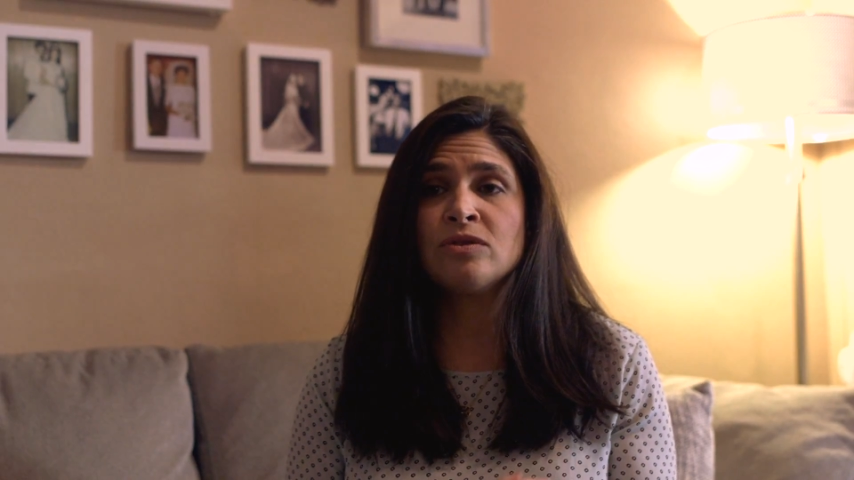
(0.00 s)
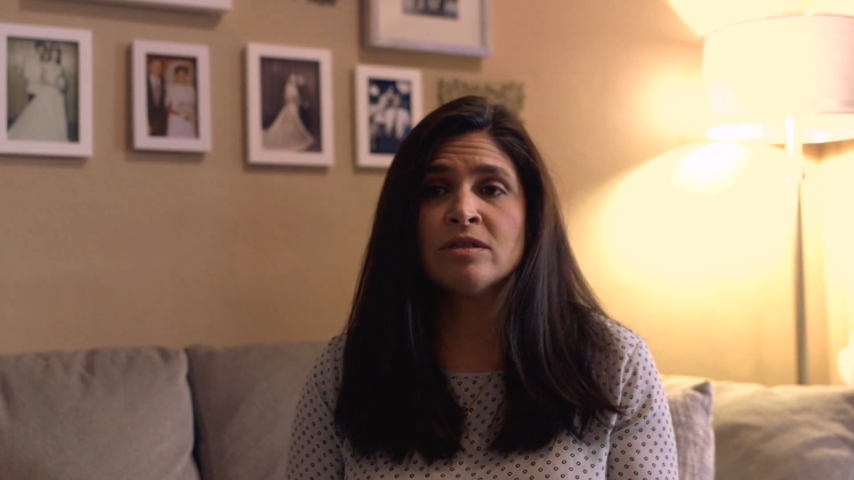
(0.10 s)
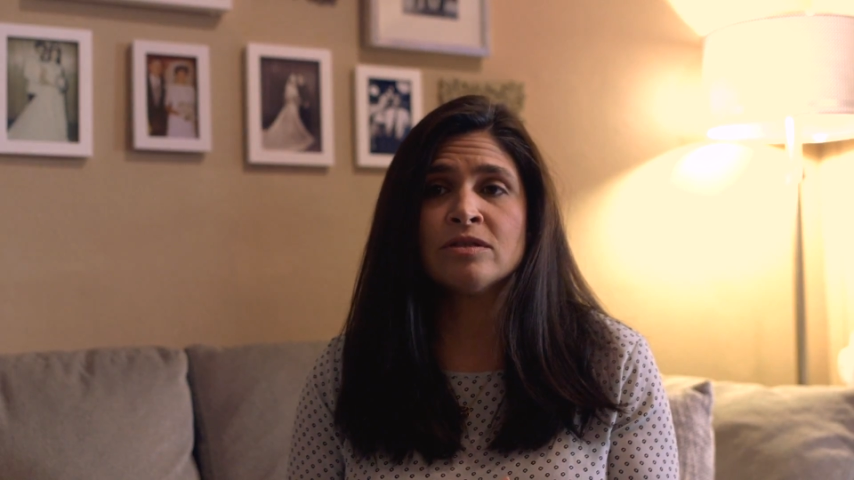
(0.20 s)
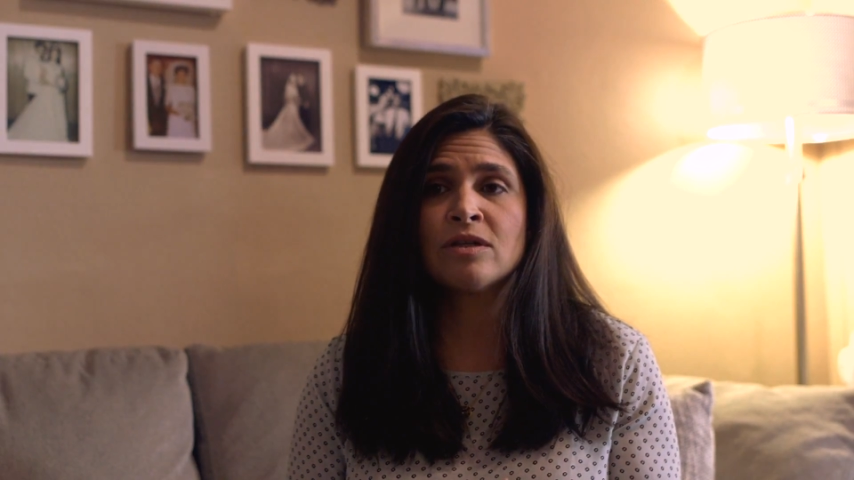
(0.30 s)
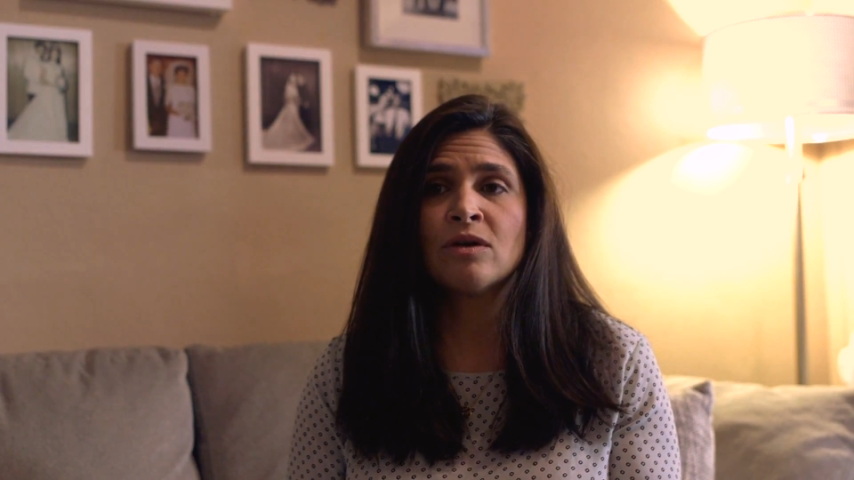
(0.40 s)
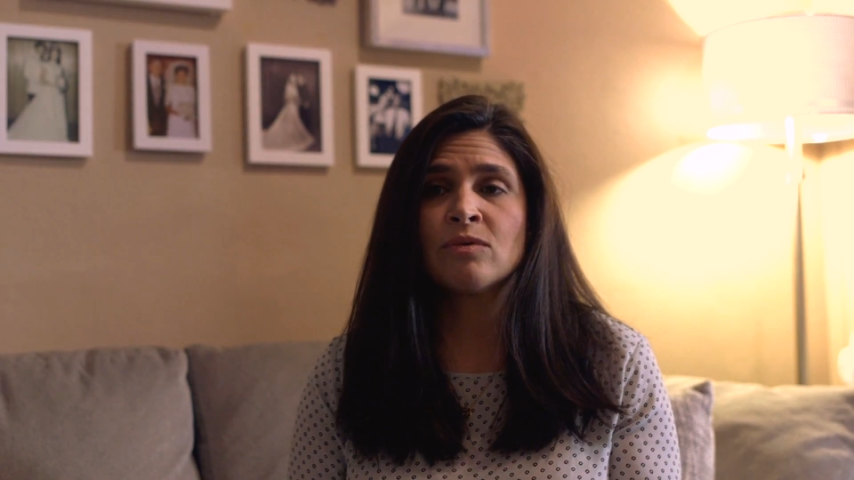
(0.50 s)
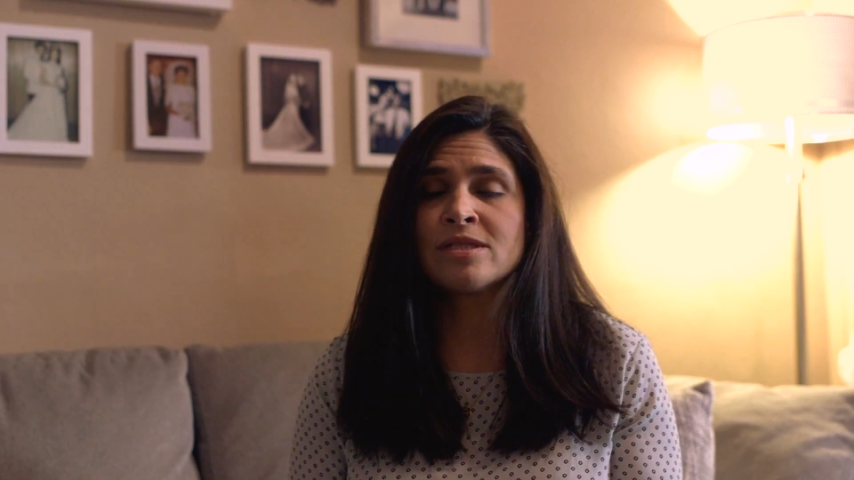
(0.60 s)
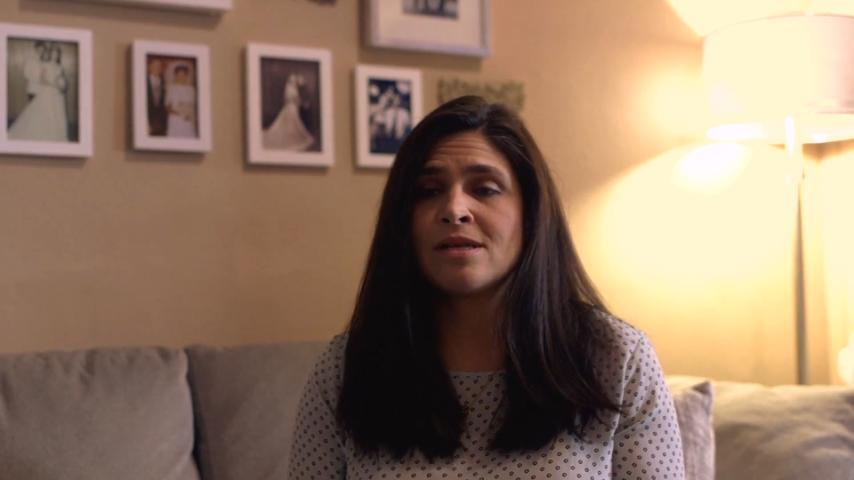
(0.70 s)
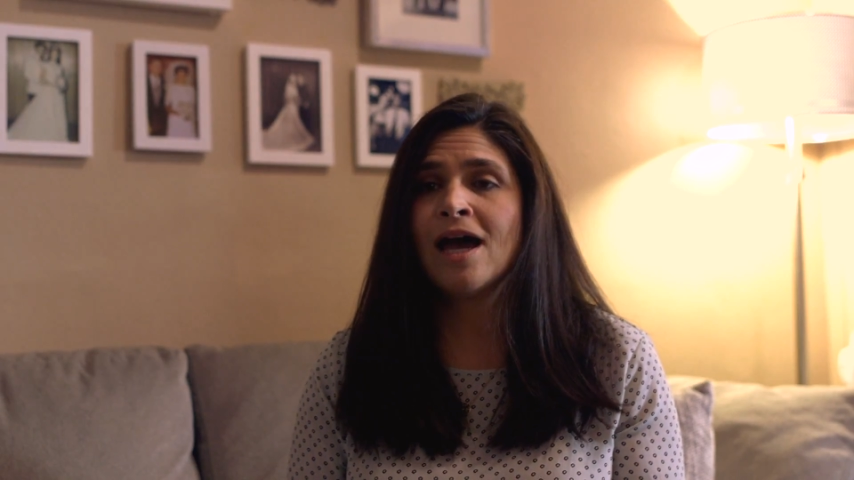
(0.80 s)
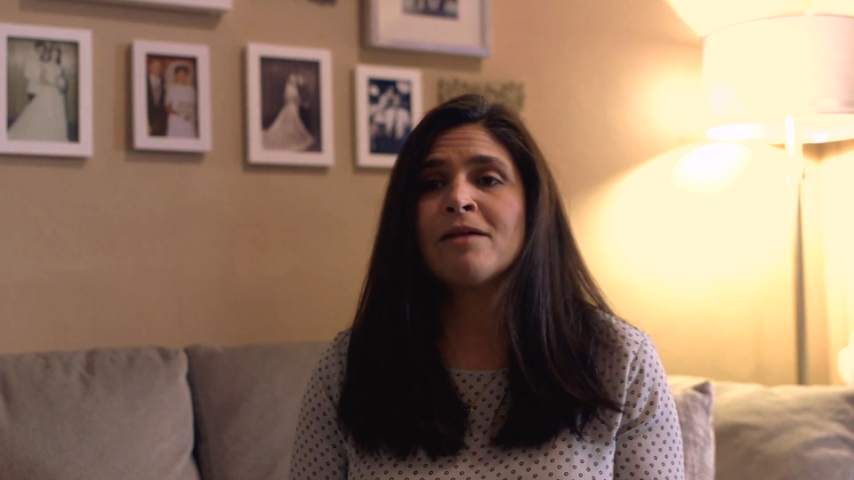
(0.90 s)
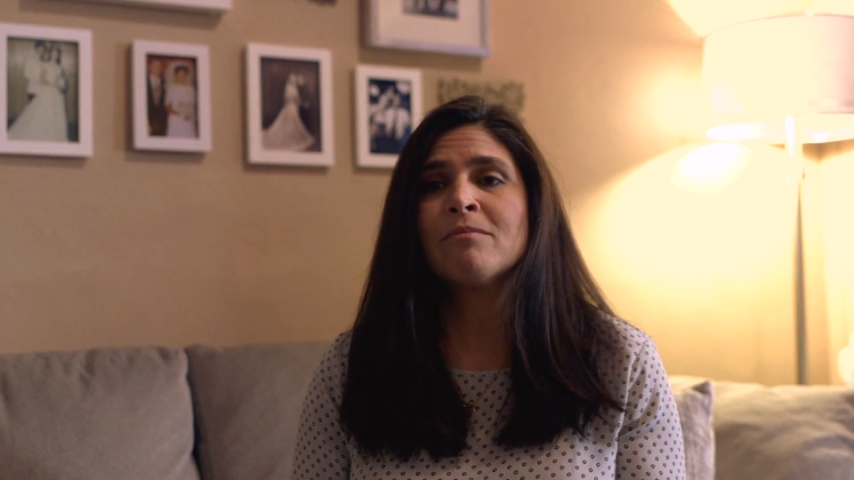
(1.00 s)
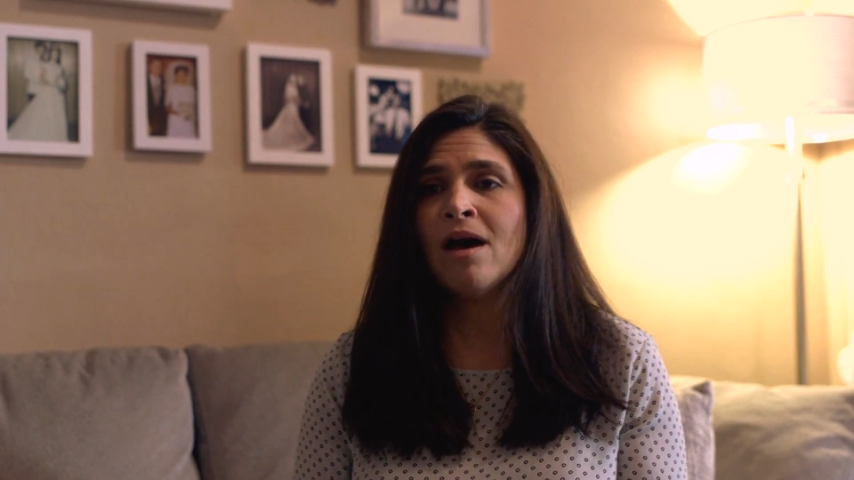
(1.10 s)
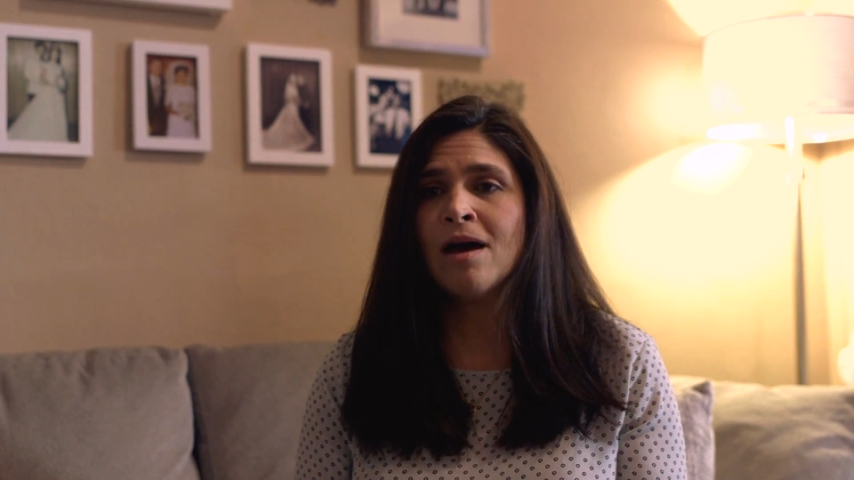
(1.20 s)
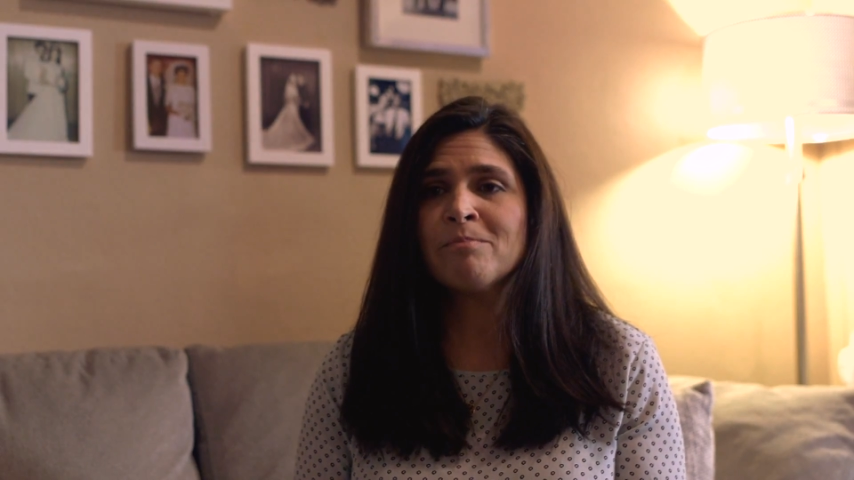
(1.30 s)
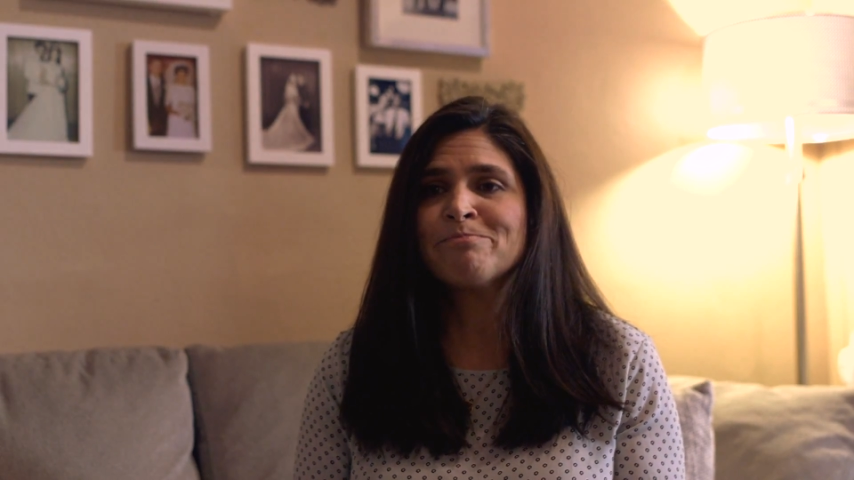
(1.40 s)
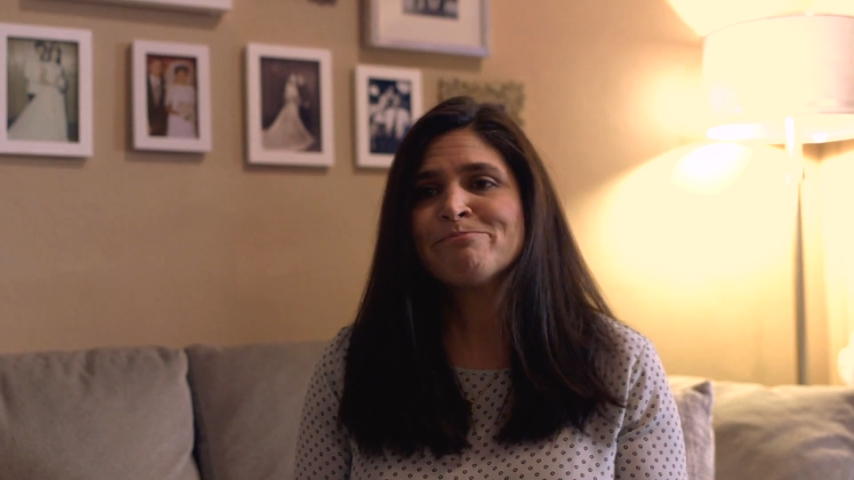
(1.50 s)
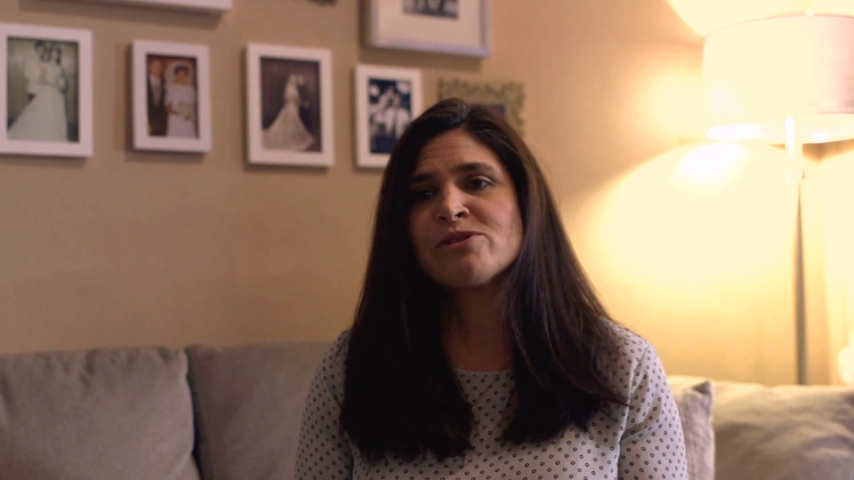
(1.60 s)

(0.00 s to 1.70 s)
years ago was not mom.